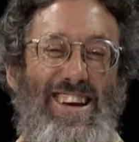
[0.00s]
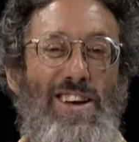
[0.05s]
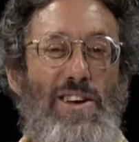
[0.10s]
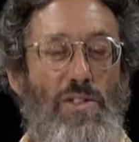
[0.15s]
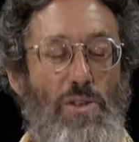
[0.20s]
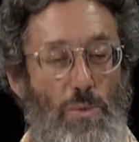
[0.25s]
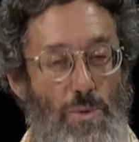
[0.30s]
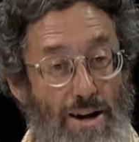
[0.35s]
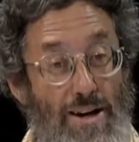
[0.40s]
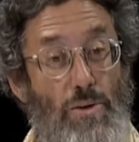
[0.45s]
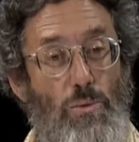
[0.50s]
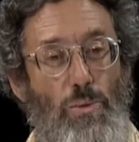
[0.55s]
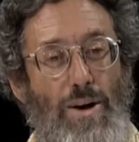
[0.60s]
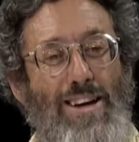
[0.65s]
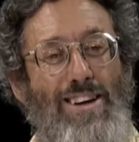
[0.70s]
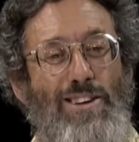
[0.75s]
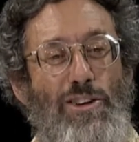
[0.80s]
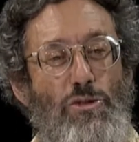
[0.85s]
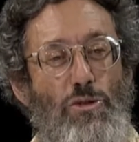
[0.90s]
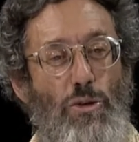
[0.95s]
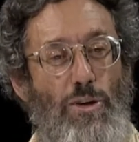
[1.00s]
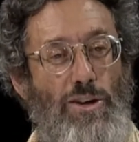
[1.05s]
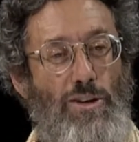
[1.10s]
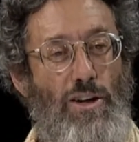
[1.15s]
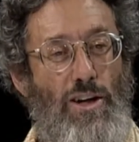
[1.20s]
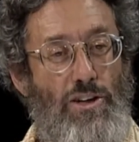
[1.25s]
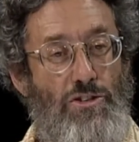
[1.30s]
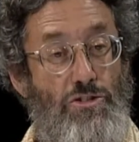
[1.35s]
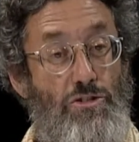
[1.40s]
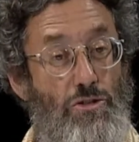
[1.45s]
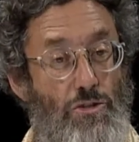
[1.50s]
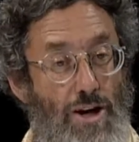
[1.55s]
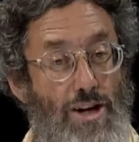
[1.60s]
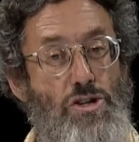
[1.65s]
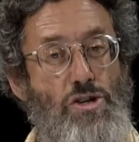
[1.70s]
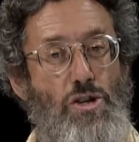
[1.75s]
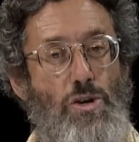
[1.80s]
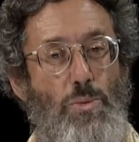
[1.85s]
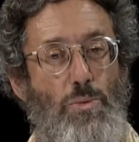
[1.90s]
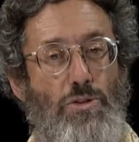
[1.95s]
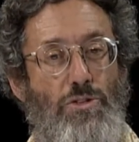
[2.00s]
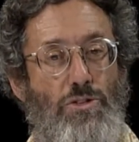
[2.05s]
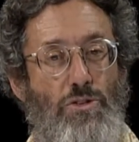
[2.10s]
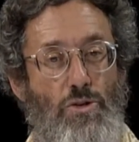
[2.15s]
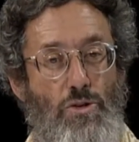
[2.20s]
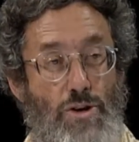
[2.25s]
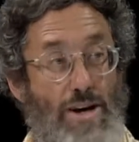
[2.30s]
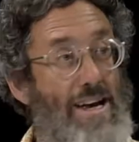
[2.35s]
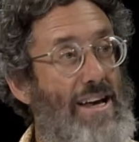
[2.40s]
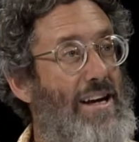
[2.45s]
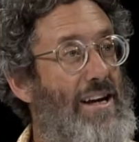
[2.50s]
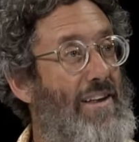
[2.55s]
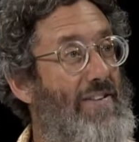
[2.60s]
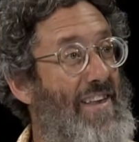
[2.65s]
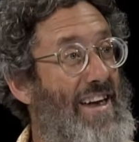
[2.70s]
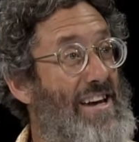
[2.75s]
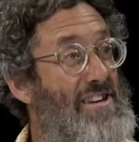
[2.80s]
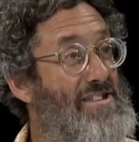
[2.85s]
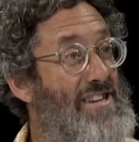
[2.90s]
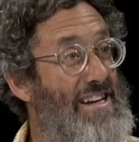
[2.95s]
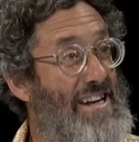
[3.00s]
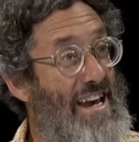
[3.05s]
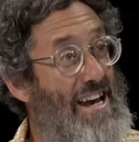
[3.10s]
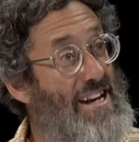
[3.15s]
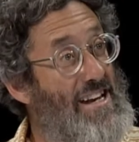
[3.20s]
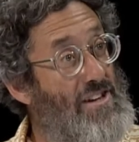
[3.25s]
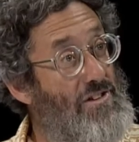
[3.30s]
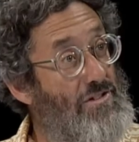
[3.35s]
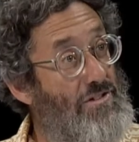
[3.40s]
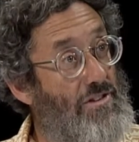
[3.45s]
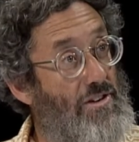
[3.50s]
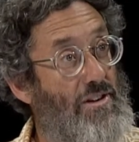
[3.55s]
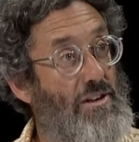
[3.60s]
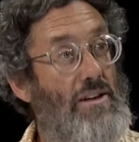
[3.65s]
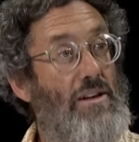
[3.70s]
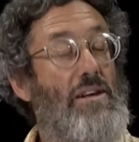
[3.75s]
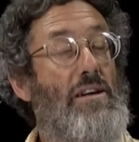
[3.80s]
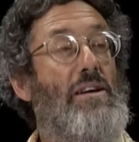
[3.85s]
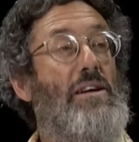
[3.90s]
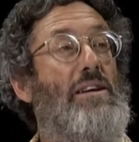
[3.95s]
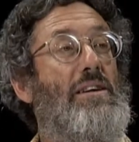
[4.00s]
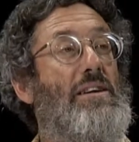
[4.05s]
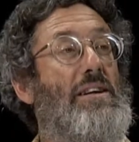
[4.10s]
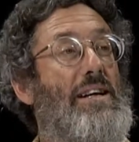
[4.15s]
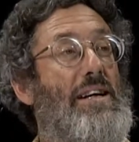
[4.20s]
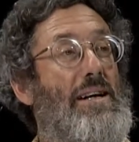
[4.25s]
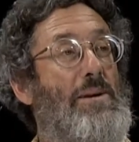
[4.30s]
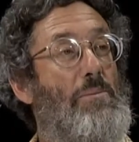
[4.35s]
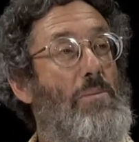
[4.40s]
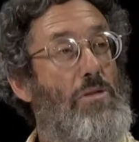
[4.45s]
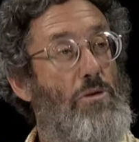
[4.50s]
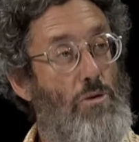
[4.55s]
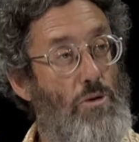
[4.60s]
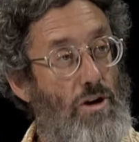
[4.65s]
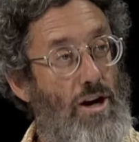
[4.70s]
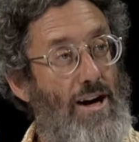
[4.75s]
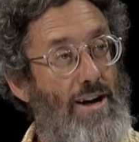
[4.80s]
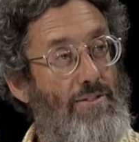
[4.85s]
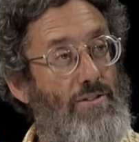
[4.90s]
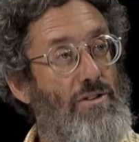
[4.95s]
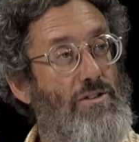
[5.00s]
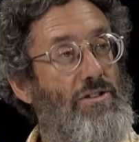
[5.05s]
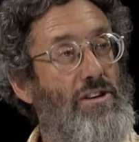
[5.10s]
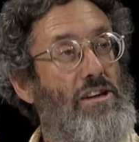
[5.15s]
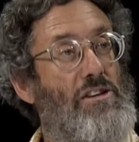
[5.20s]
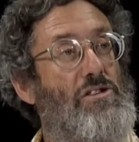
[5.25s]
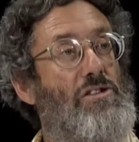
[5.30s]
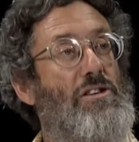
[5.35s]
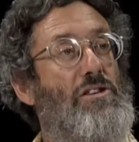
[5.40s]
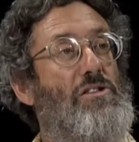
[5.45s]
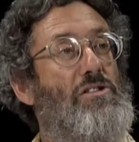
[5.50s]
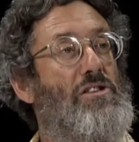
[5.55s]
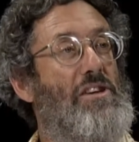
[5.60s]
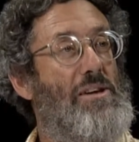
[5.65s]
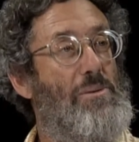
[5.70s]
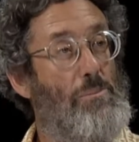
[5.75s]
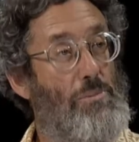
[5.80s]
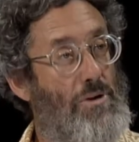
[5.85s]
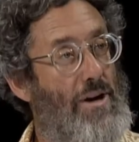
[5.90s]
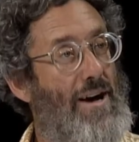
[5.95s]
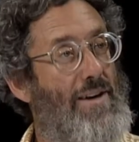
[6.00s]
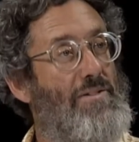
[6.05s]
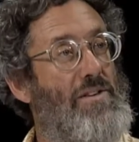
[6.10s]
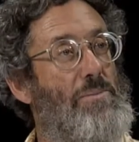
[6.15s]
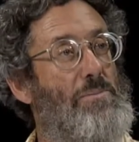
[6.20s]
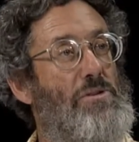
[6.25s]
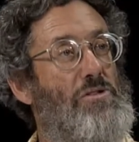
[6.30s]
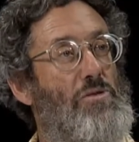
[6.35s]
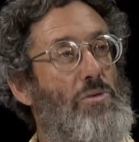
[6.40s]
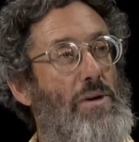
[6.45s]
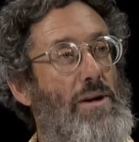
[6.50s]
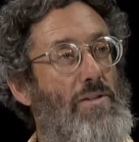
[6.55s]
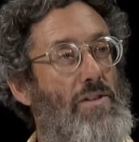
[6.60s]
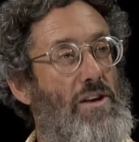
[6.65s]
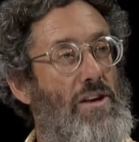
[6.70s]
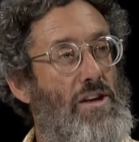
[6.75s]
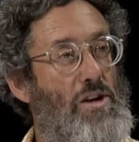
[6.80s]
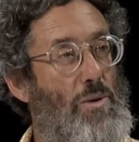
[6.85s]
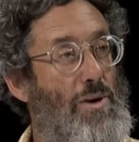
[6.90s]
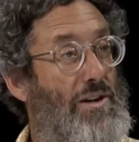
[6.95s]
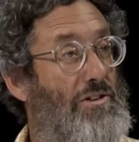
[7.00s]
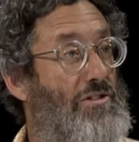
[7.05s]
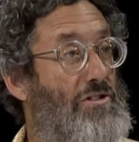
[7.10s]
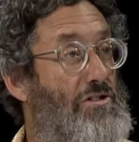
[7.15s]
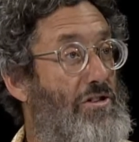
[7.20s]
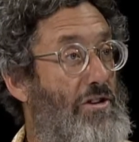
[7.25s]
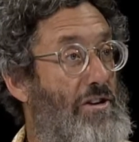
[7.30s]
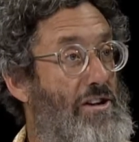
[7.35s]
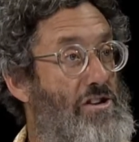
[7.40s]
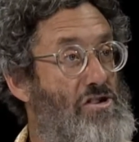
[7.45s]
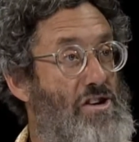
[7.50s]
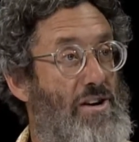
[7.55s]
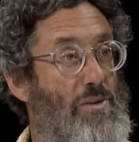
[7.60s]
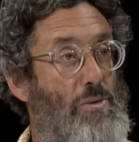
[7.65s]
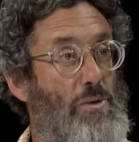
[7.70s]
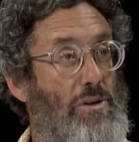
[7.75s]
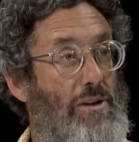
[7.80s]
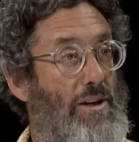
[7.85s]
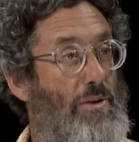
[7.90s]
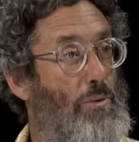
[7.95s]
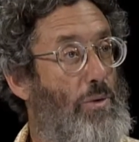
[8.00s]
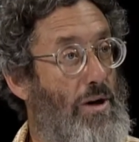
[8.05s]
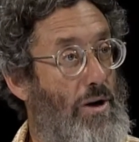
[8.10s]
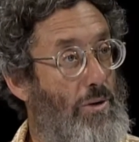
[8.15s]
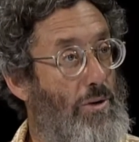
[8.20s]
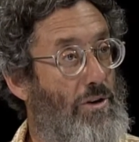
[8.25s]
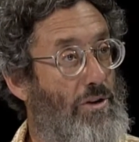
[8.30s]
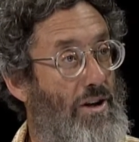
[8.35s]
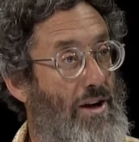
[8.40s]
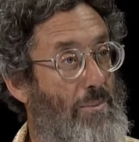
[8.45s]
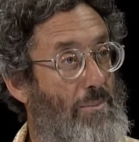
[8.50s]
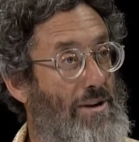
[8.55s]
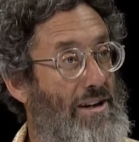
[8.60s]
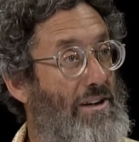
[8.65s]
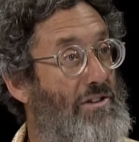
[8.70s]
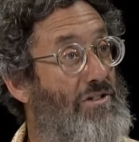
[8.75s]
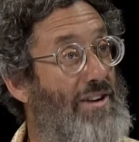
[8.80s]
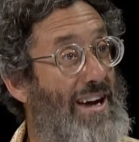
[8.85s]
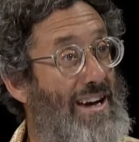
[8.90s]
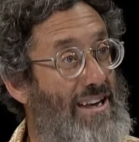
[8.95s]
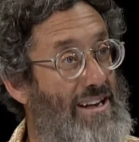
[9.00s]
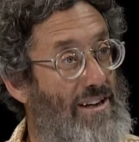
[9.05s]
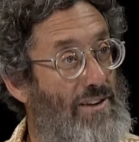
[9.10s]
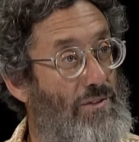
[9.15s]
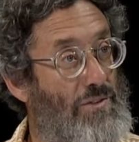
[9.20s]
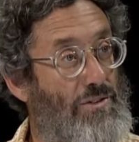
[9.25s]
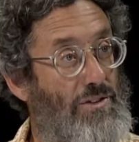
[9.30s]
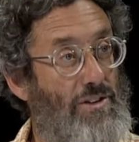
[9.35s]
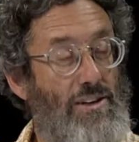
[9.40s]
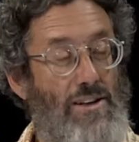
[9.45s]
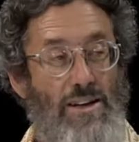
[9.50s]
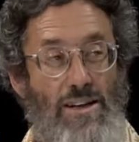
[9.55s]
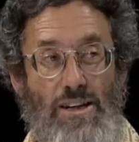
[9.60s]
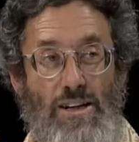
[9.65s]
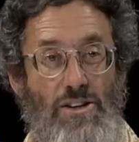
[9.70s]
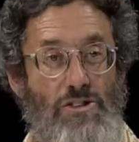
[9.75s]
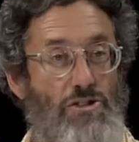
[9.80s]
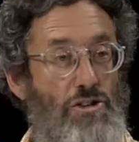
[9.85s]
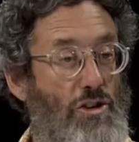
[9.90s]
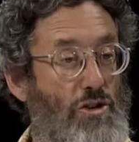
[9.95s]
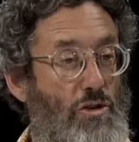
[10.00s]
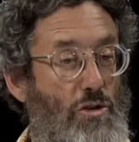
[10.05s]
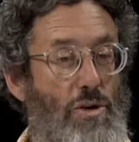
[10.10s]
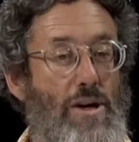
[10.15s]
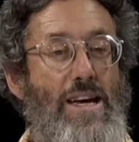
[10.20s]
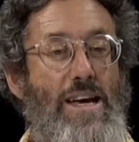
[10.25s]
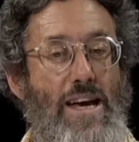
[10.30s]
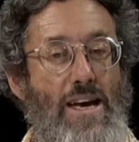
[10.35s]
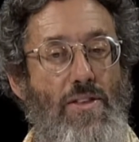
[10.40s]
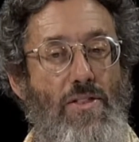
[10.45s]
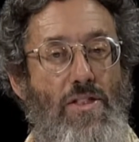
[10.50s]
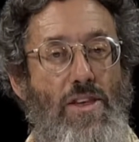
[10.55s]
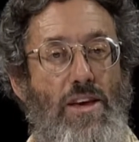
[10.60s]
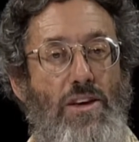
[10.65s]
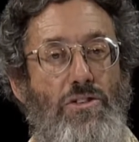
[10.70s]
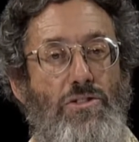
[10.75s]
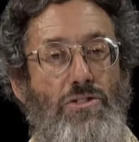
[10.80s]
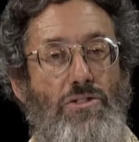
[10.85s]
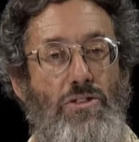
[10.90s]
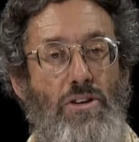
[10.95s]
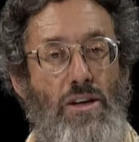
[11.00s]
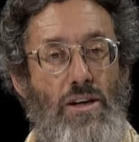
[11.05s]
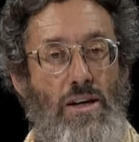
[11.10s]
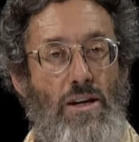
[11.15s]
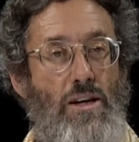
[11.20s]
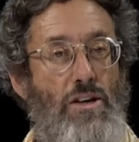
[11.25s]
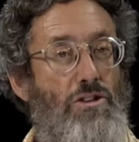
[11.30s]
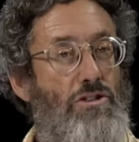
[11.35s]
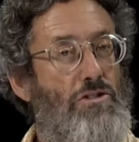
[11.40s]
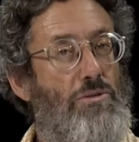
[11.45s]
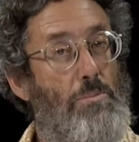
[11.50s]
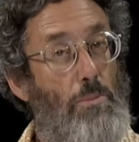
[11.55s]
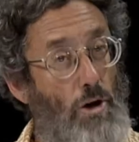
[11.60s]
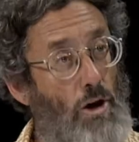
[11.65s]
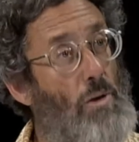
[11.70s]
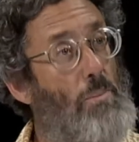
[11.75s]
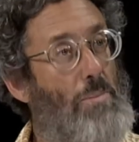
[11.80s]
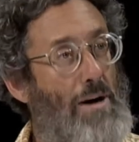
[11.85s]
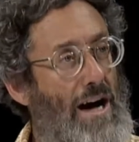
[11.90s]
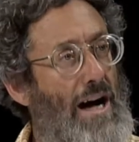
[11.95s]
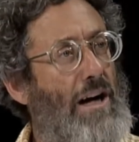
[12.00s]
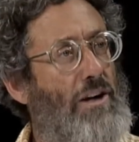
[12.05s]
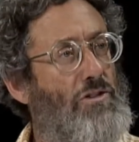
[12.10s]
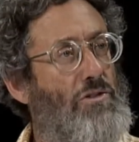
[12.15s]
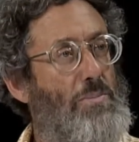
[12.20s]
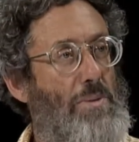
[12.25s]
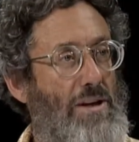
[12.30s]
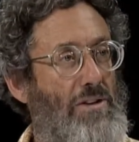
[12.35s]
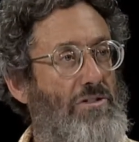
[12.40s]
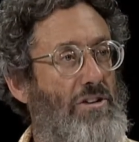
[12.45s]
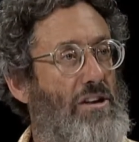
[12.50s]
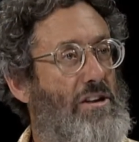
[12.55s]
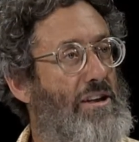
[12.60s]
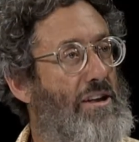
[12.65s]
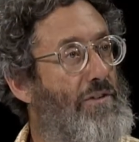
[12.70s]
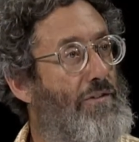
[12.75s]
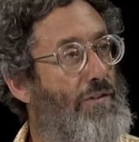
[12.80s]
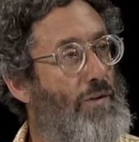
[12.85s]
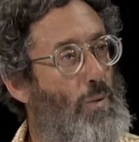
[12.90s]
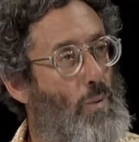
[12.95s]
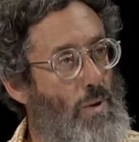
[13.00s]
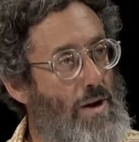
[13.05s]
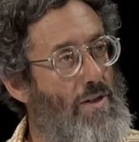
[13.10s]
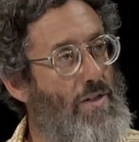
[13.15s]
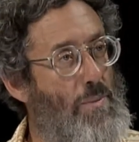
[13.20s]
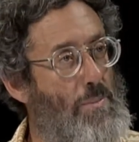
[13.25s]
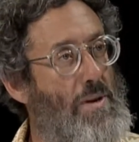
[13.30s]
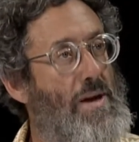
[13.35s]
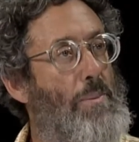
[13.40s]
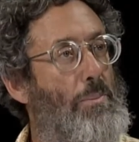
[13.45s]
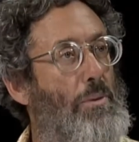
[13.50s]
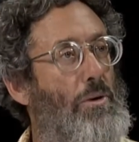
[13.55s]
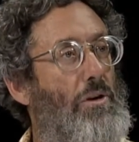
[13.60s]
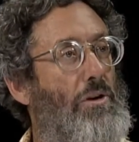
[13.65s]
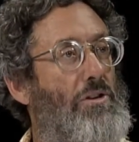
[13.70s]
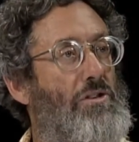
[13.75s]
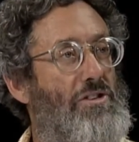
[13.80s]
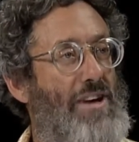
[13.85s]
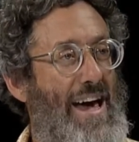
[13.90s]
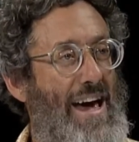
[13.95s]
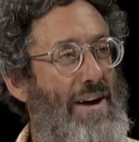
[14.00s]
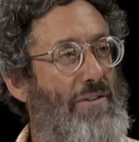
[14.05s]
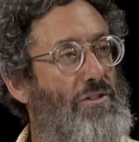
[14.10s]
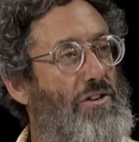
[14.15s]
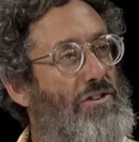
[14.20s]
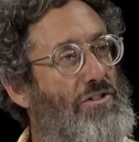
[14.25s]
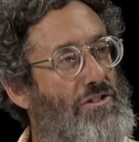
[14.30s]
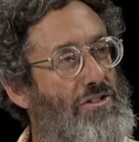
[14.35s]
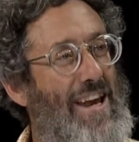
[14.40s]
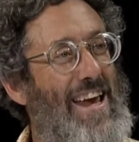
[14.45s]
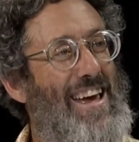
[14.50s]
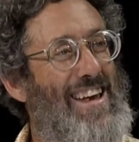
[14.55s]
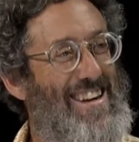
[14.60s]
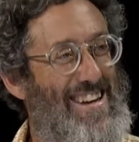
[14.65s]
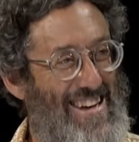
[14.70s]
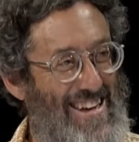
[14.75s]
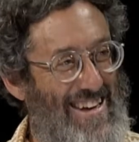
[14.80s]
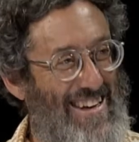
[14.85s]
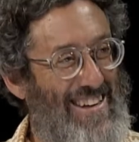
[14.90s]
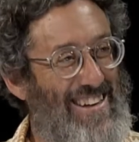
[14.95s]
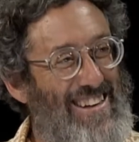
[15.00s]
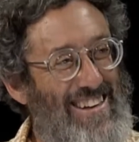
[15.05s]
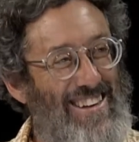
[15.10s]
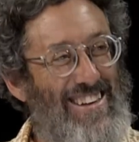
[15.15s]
The reg regulatory law structure was created in the 1880s um, through conversations in private between the U.S. Attorney General and railroad company executives to create this small box basically for we the people to have to stand in